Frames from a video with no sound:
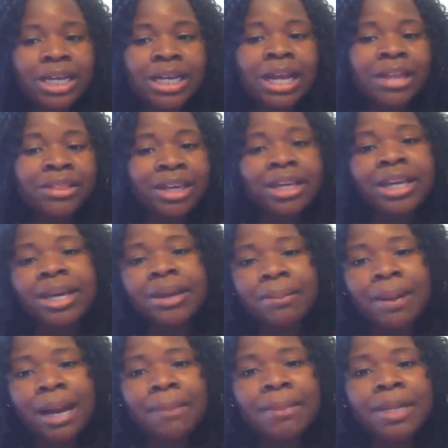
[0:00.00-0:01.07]
And I think hip
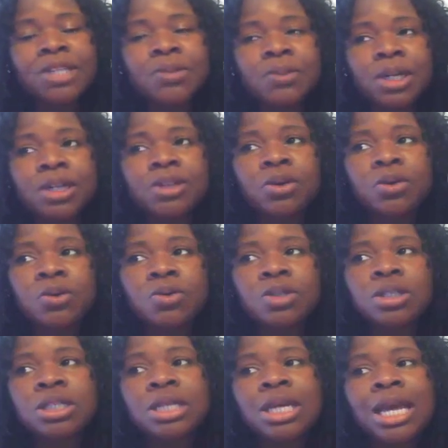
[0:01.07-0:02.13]
hop is one of
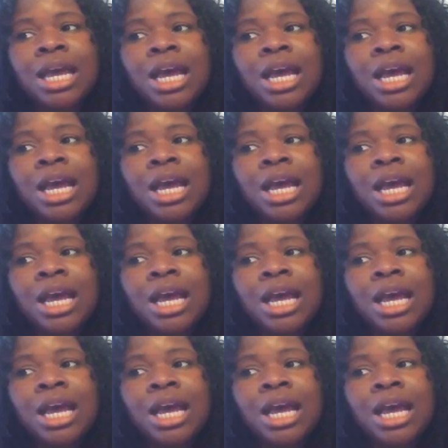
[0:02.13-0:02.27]
those